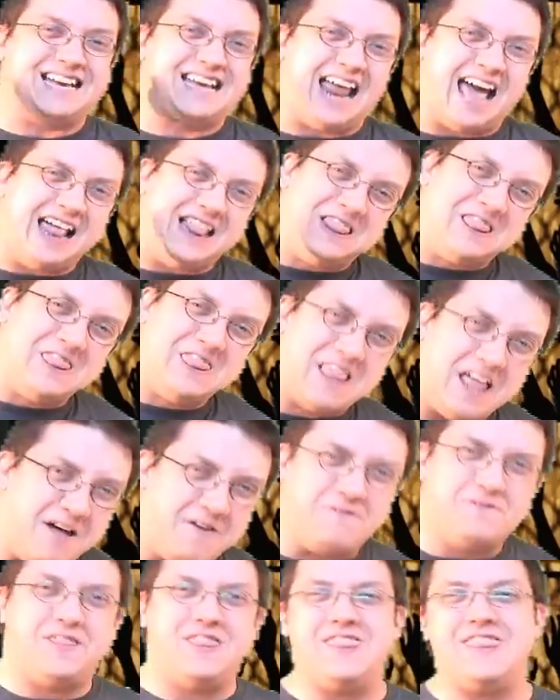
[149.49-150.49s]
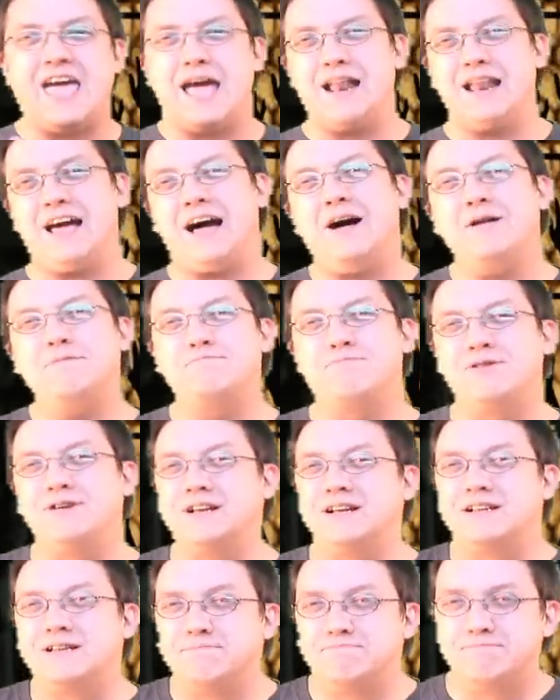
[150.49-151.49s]
and I loved that
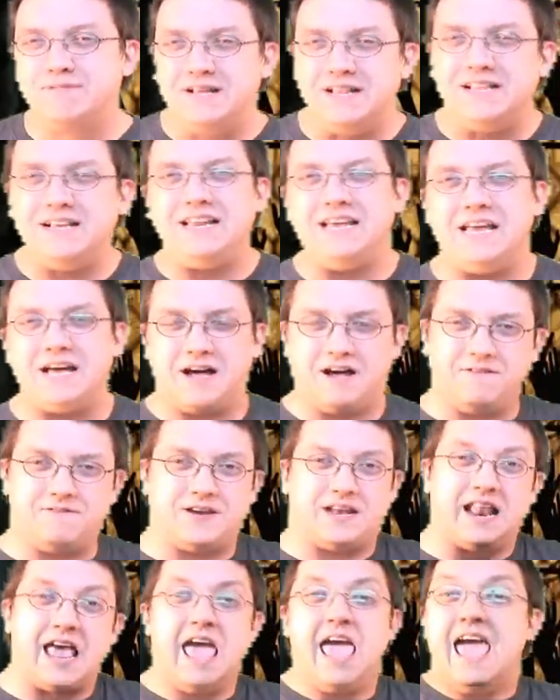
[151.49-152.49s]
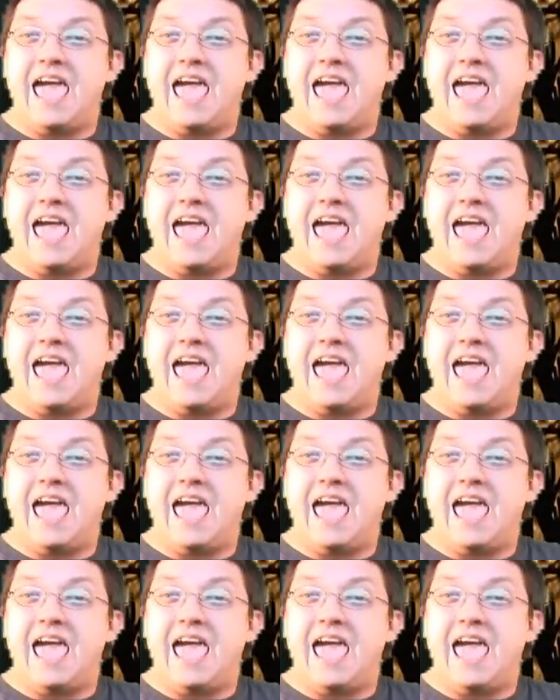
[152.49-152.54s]
unpredictability of it.